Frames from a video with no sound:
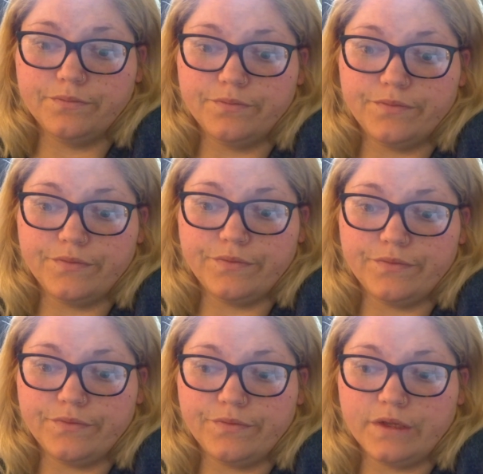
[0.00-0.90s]

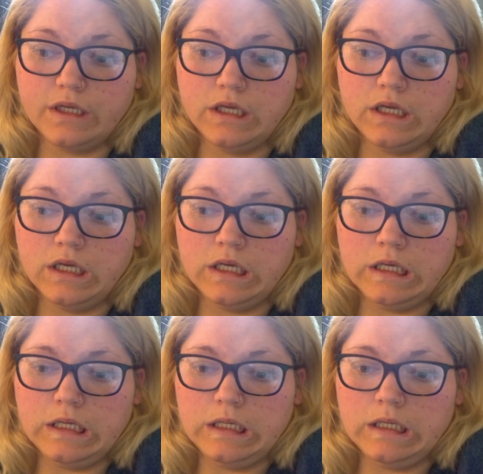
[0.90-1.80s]

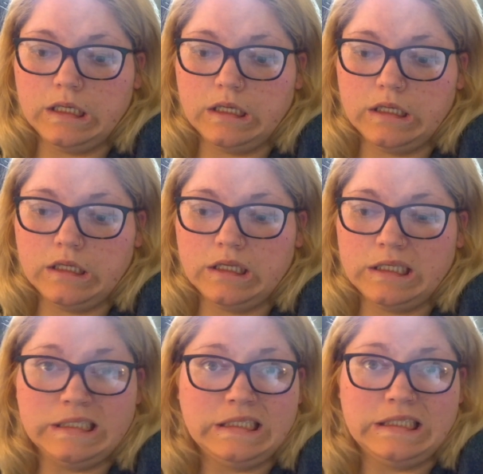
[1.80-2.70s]

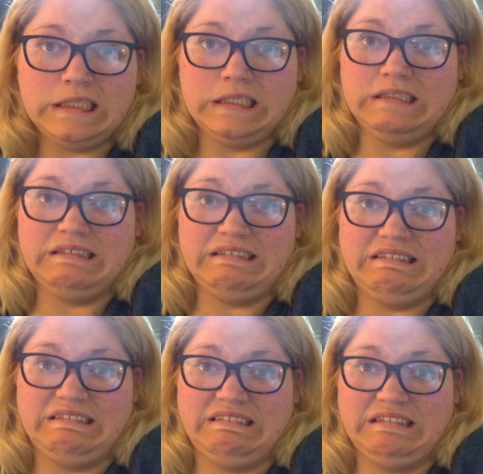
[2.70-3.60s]

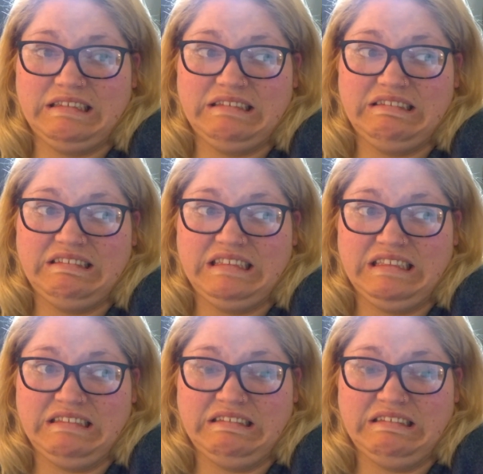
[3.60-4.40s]
[no speech]